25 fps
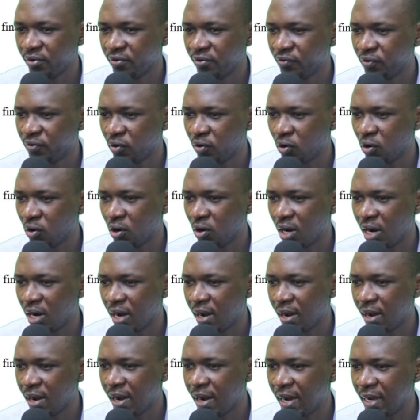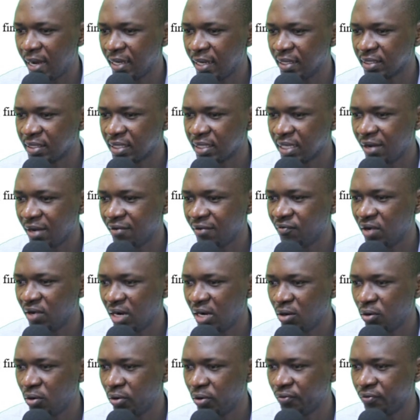for a scrap
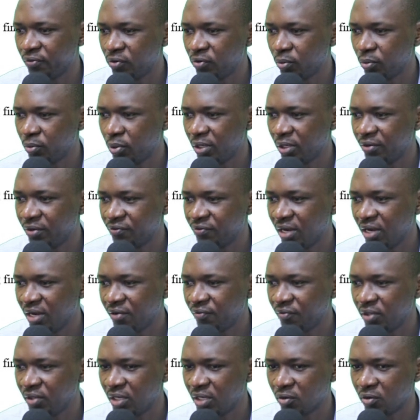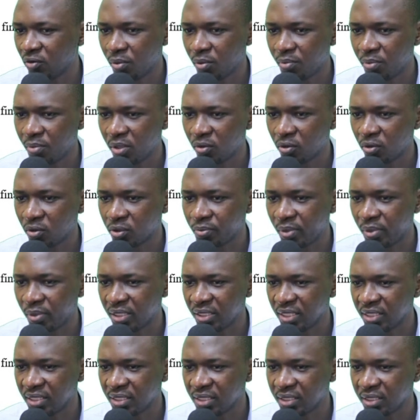value of 2.5. The equipment was
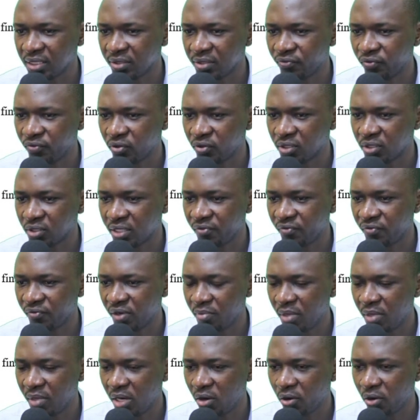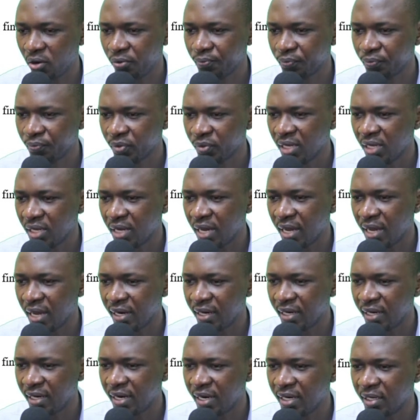purchased for 7 million
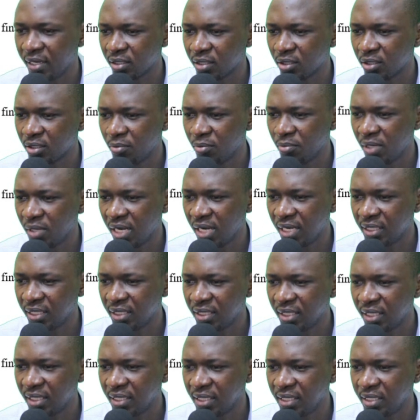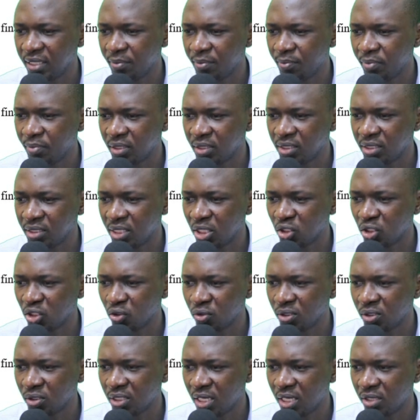and had an accumulated
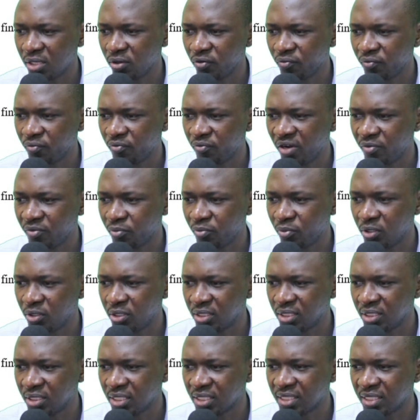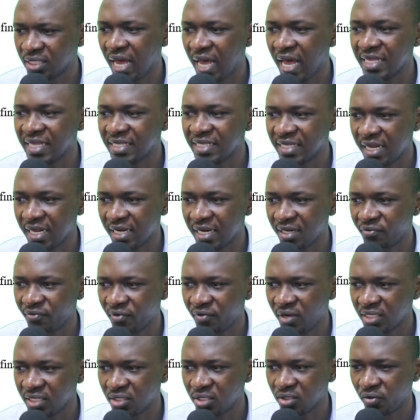depreciation charge of 5.6 as at
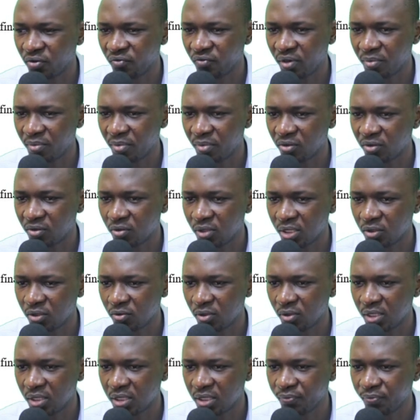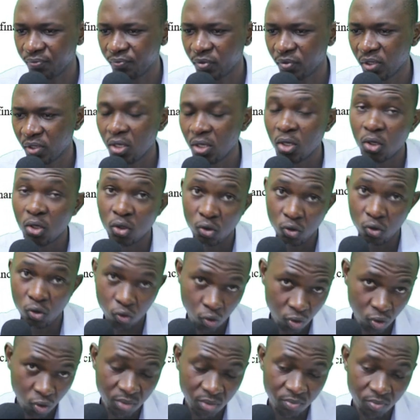1st November 2020.
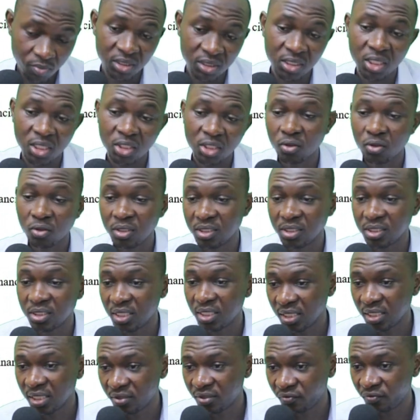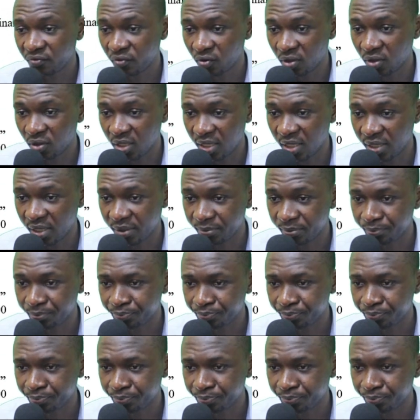No depreciation is charged for the